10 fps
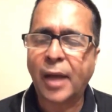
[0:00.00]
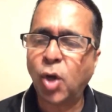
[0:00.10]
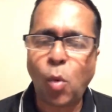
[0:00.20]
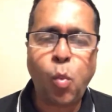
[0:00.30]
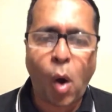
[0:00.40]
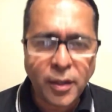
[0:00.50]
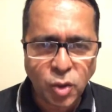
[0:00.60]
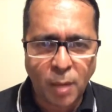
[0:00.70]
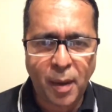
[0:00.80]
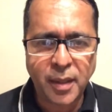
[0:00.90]
I don't
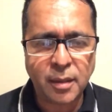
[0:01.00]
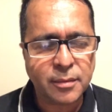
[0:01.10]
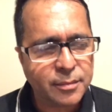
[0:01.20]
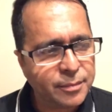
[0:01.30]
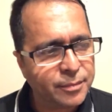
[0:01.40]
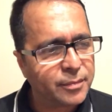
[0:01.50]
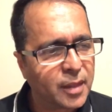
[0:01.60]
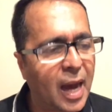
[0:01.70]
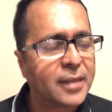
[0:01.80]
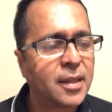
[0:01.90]
want nobody
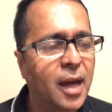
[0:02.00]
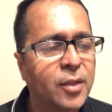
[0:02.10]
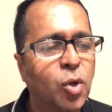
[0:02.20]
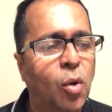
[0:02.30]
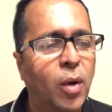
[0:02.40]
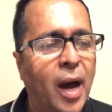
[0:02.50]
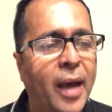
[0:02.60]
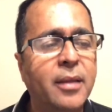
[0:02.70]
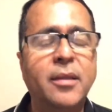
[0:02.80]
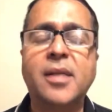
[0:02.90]
that
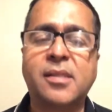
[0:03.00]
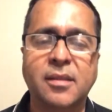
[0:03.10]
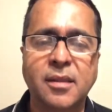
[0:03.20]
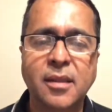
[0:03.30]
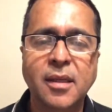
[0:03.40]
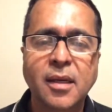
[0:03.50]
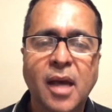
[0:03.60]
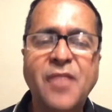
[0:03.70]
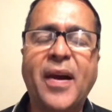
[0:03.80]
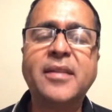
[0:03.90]
listen.
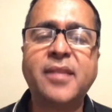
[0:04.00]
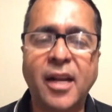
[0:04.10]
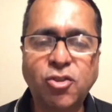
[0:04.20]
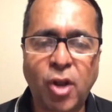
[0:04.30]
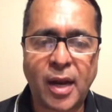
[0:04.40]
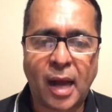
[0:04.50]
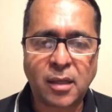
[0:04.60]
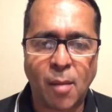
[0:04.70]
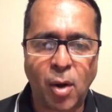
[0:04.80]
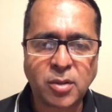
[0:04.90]
If I tell
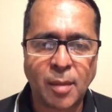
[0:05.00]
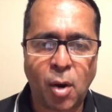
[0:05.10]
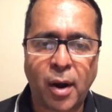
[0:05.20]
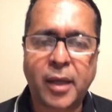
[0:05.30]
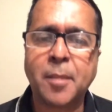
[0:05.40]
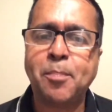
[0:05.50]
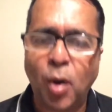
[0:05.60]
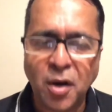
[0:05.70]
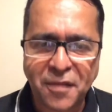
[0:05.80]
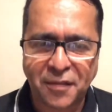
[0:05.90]
Trinidad come out tomorrow, I could
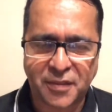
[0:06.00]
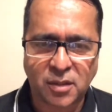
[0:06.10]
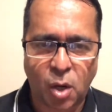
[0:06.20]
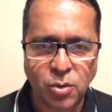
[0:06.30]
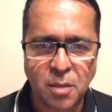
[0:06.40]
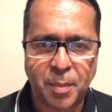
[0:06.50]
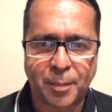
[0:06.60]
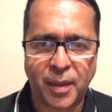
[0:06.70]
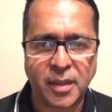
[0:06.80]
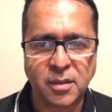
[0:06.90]
pull 50,000
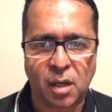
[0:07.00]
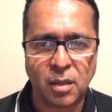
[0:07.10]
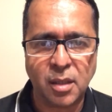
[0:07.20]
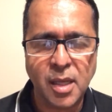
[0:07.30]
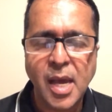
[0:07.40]
people in town.